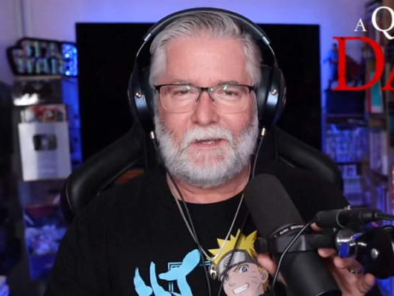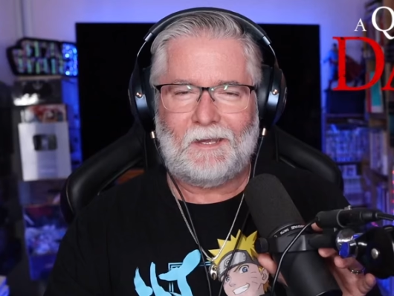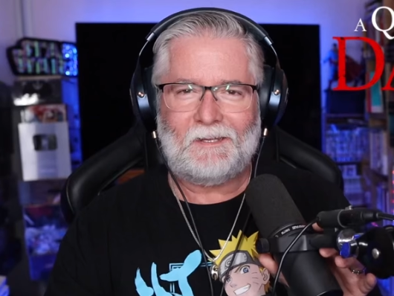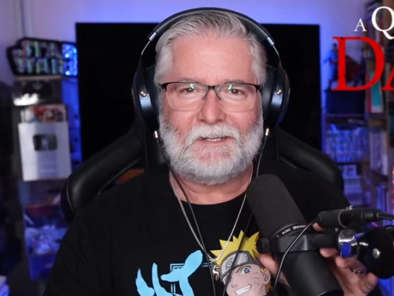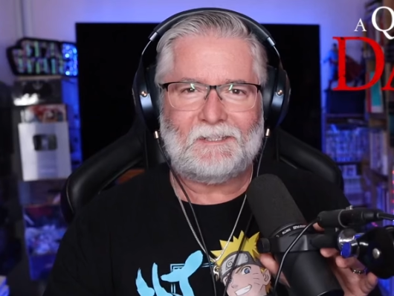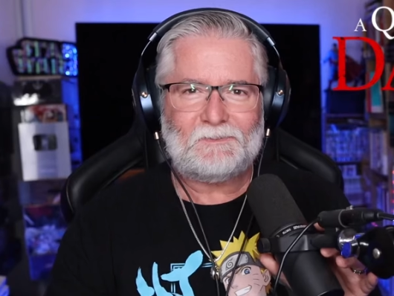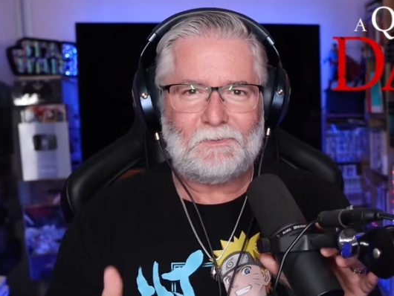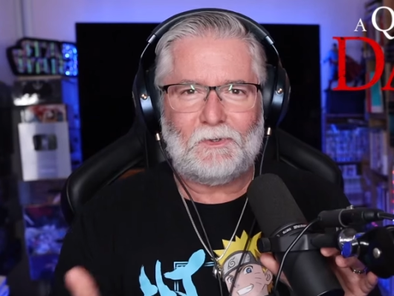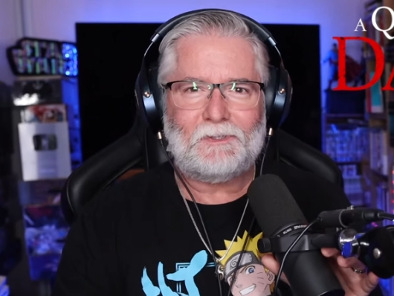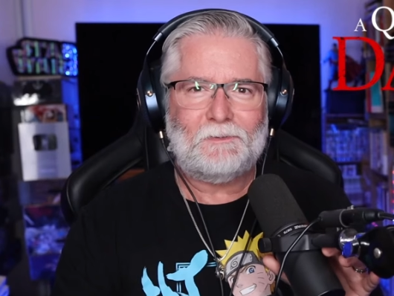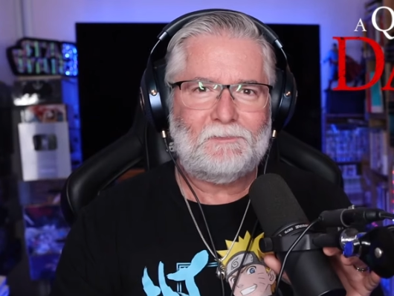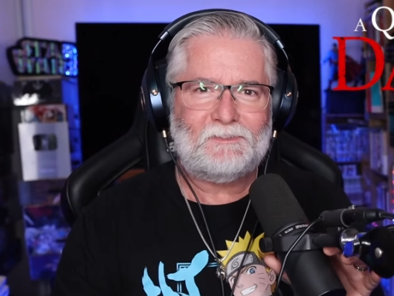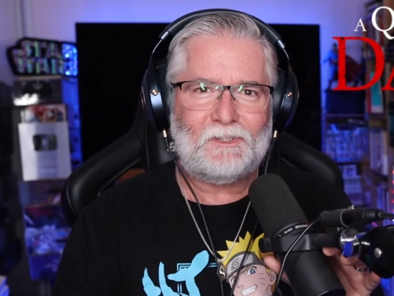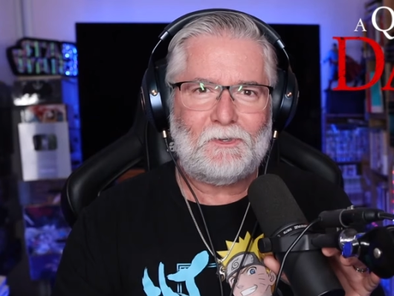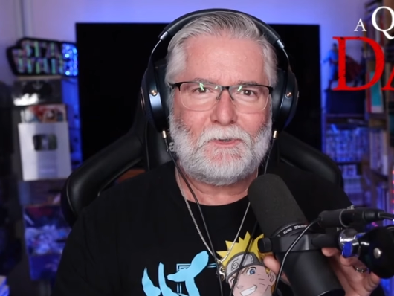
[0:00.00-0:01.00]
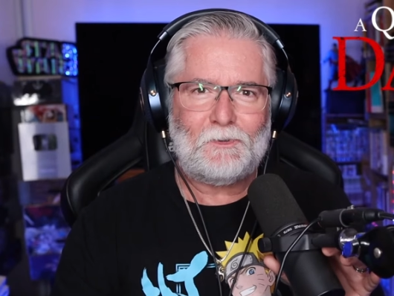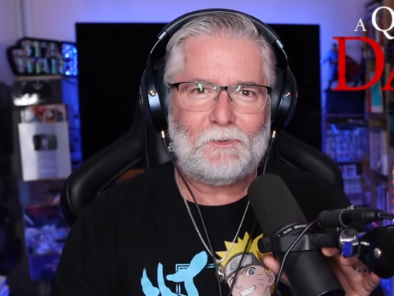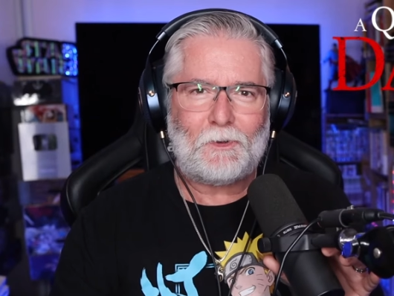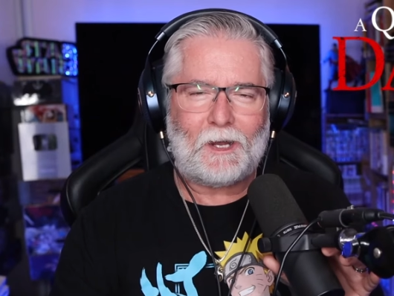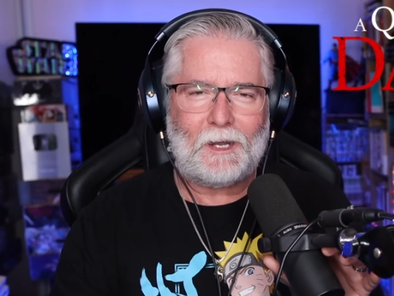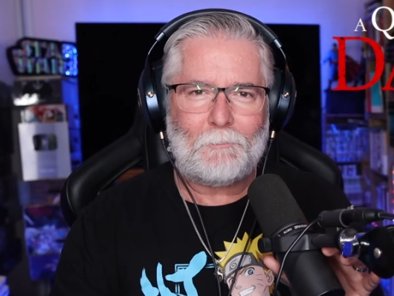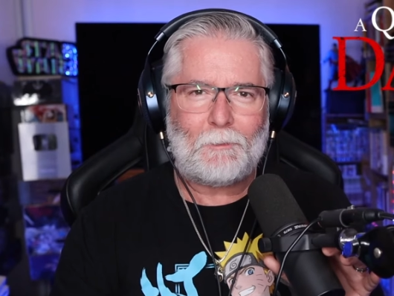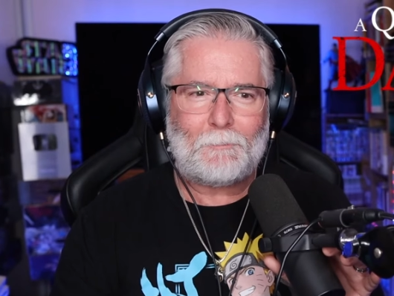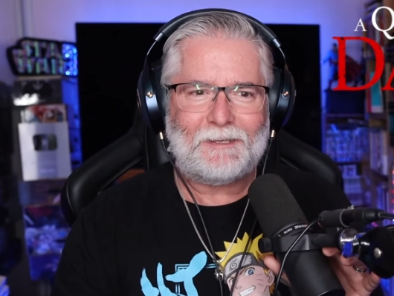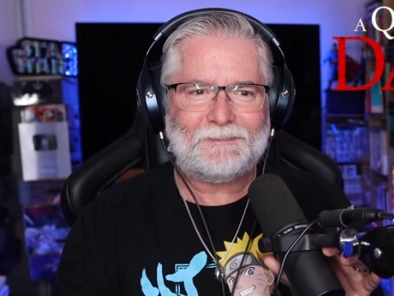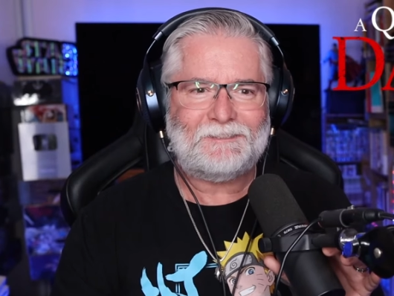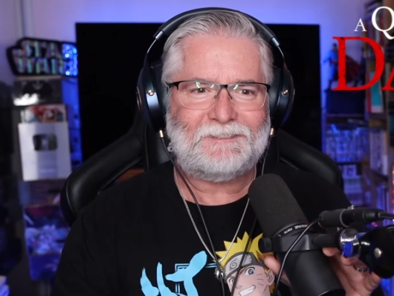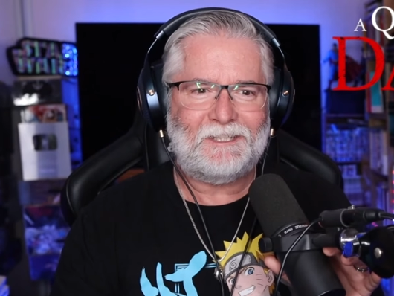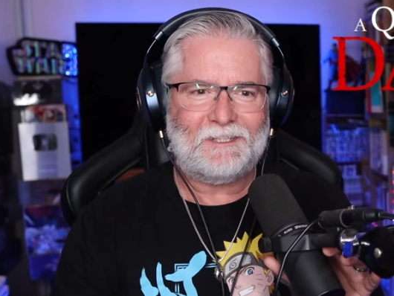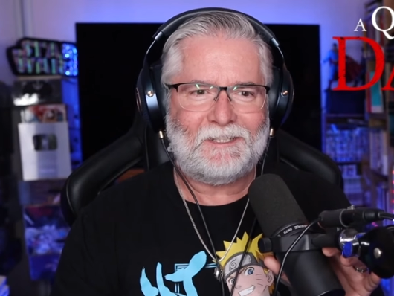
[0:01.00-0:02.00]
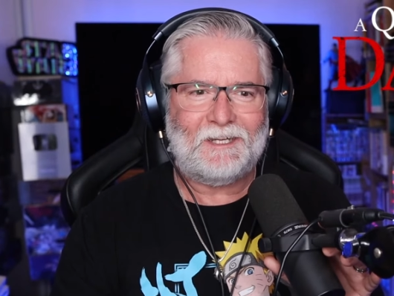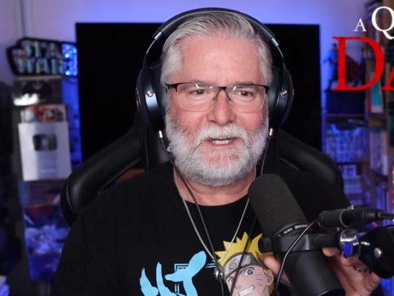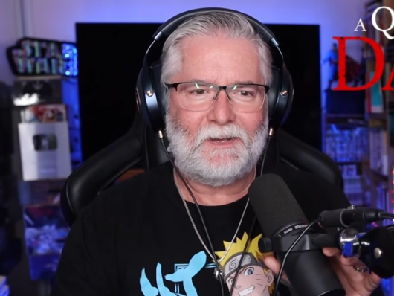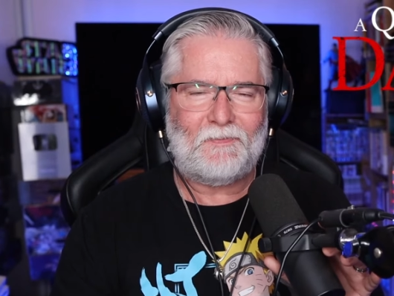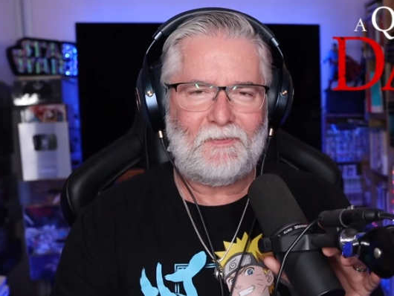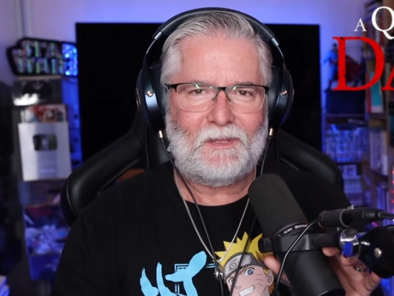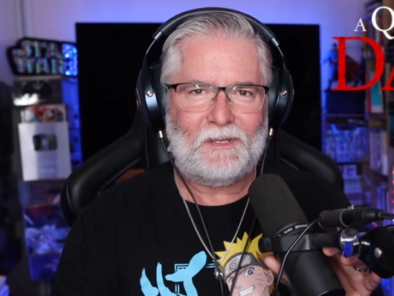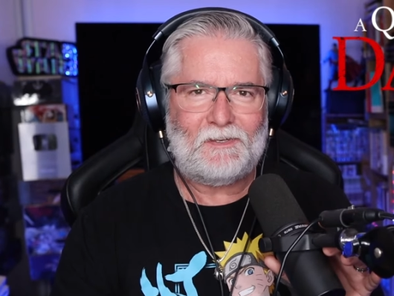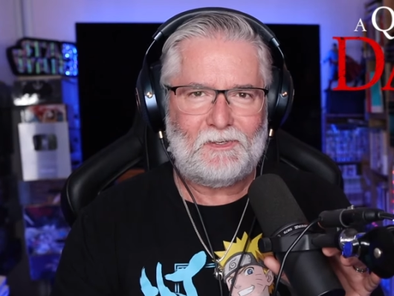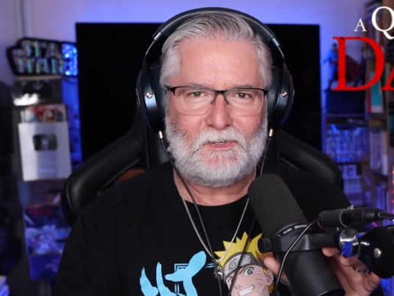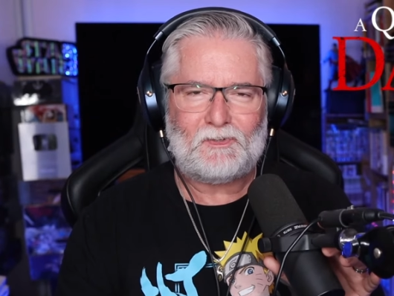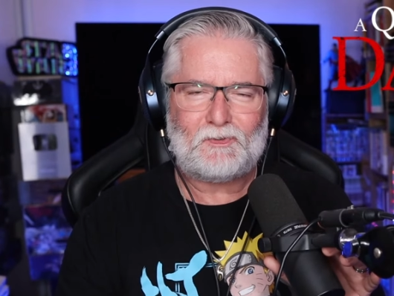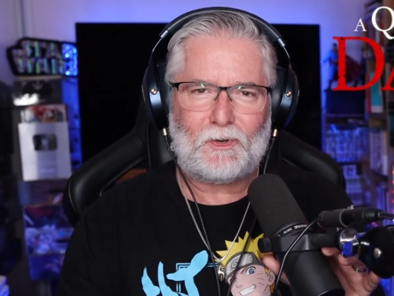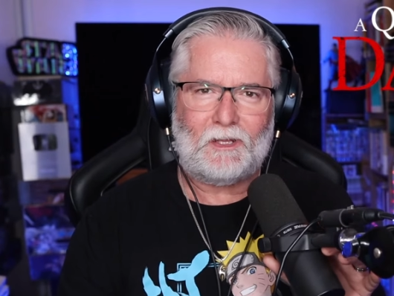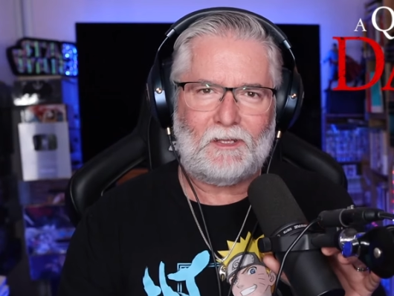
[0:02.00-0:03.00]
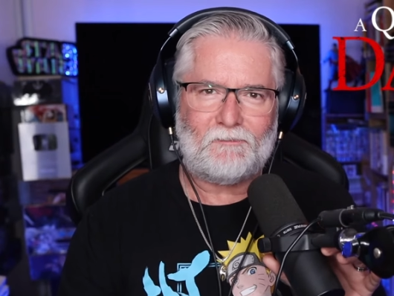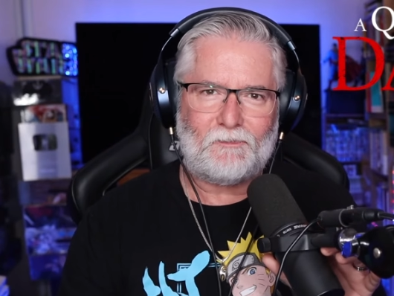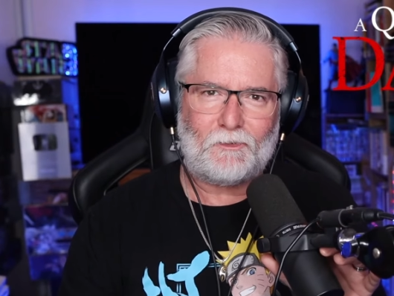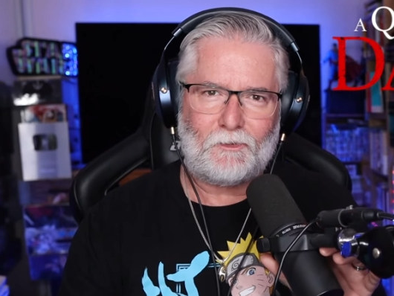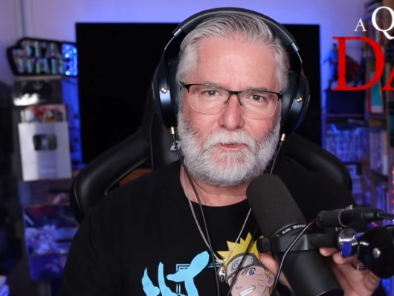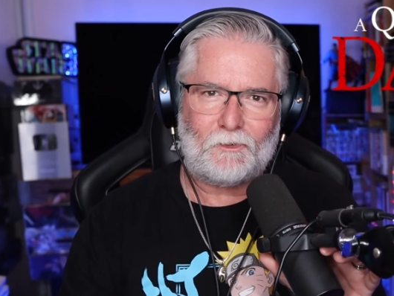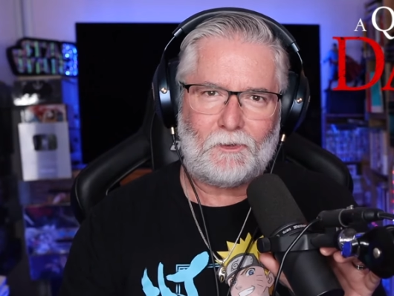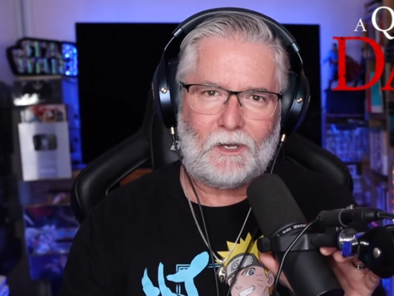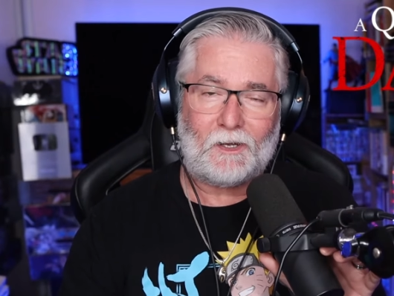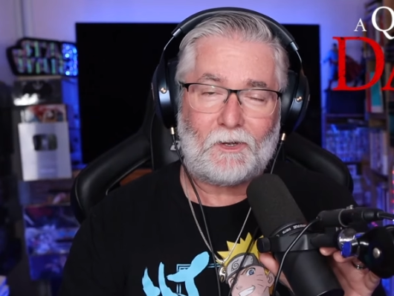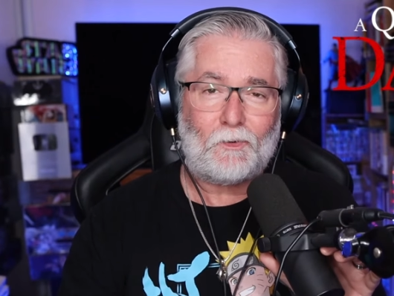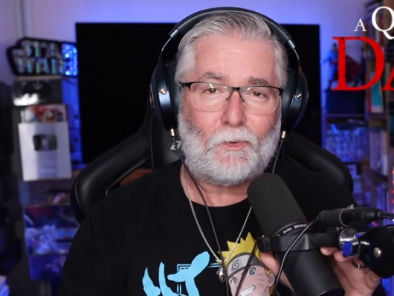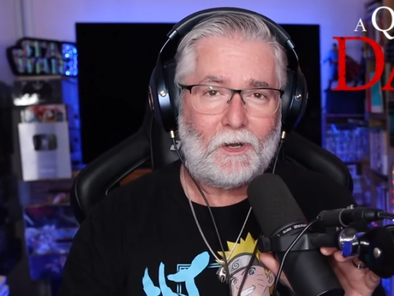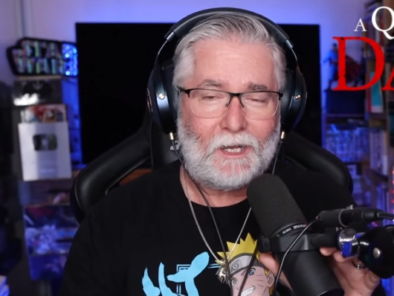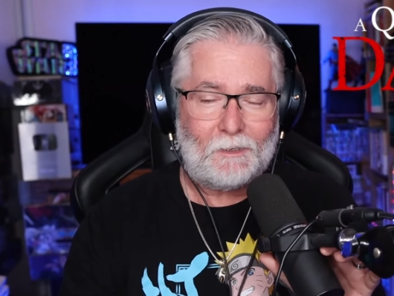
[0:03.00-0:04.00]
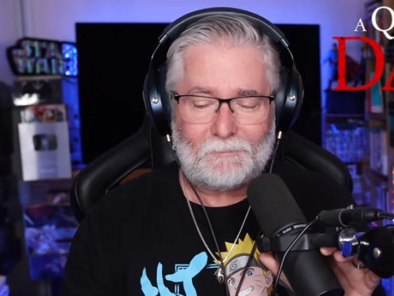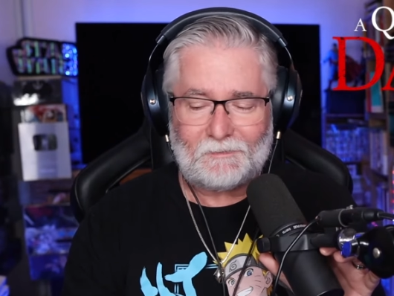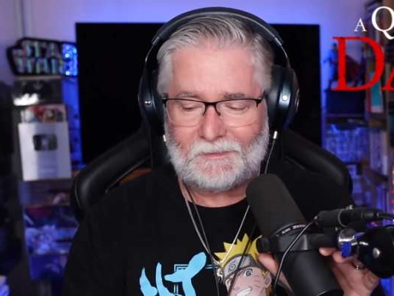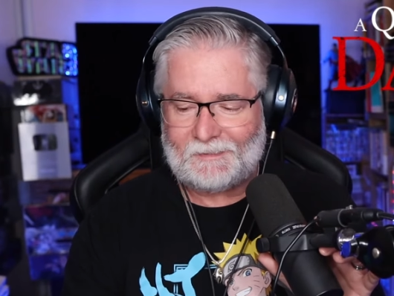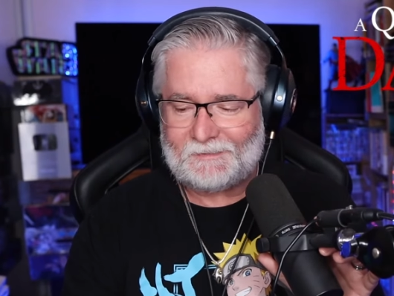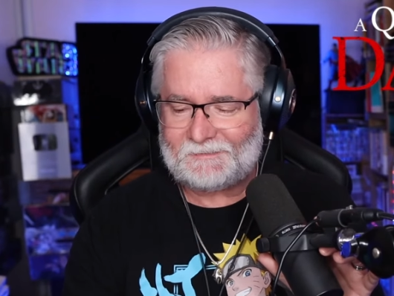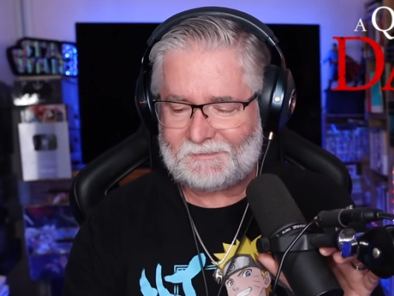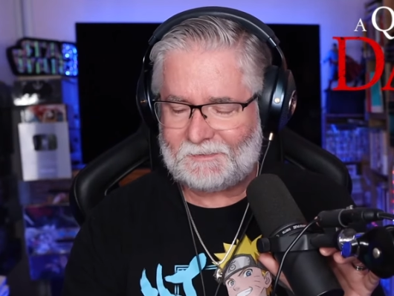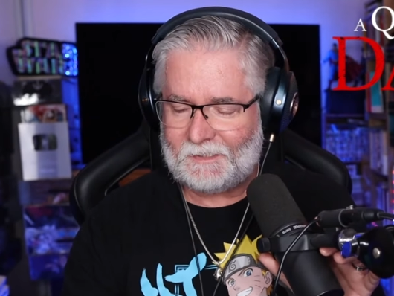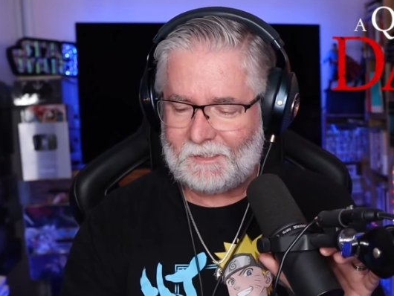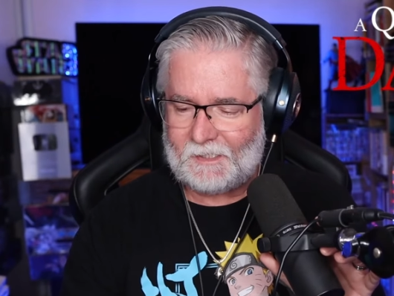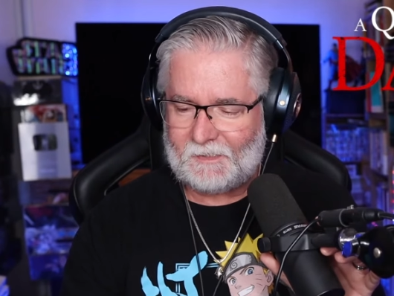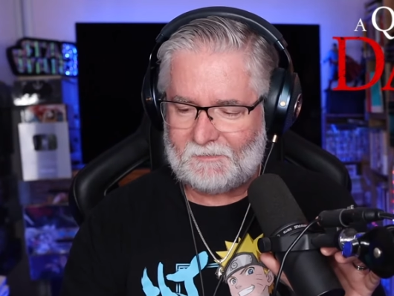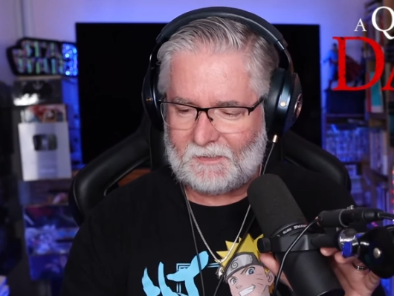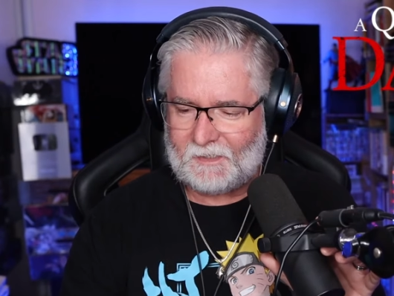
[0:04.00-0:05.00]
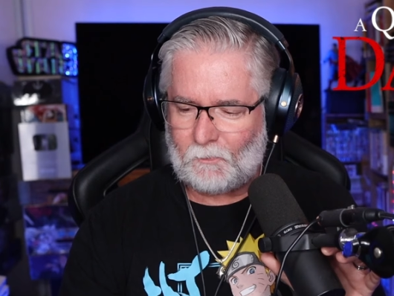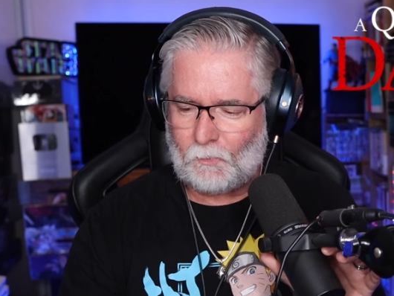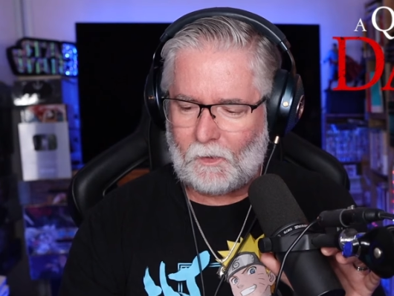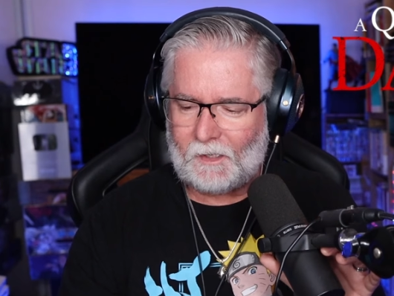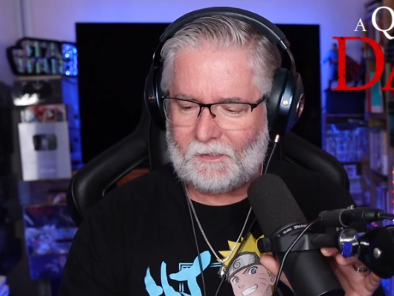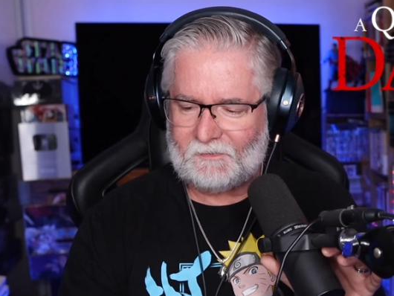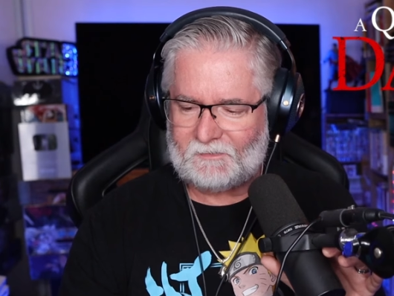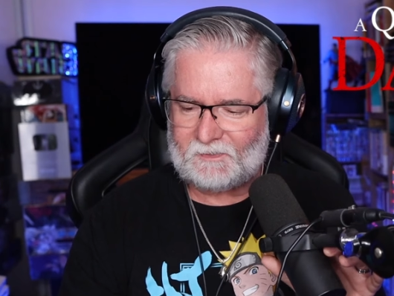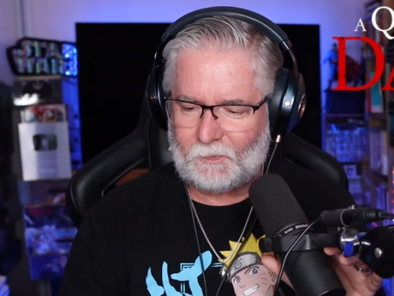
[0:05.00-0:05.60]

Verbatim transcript: Hey guys, welcome. So I'm about to check out the new trailer for A Quiet Place Day 1.